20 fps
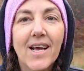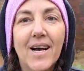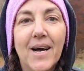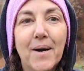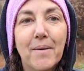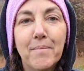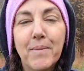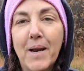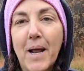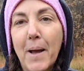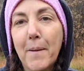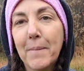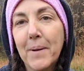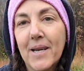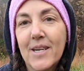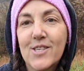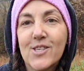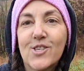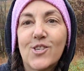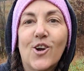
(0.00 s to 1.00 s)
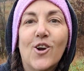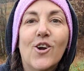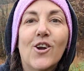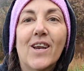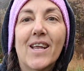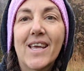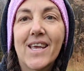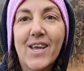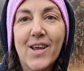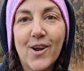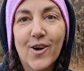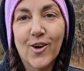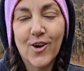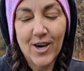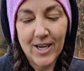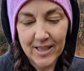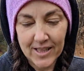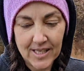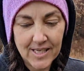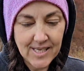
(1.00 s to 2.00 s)
But I'm going to start here
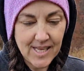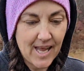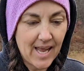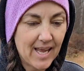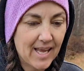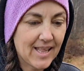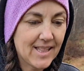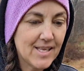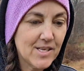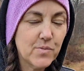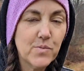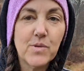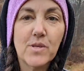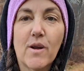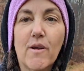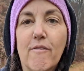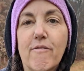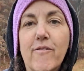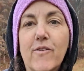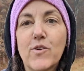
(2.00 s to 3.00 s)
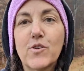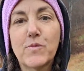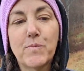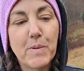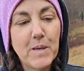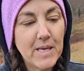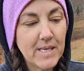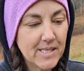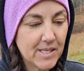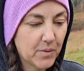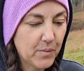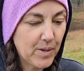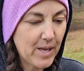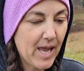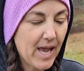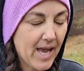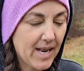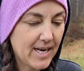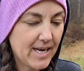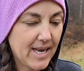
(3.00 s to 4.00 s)
at the tank. This was our first piece that we
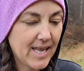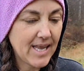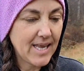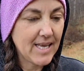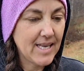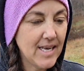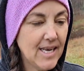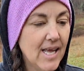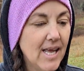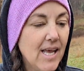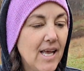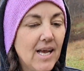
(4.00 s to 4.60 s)
added in.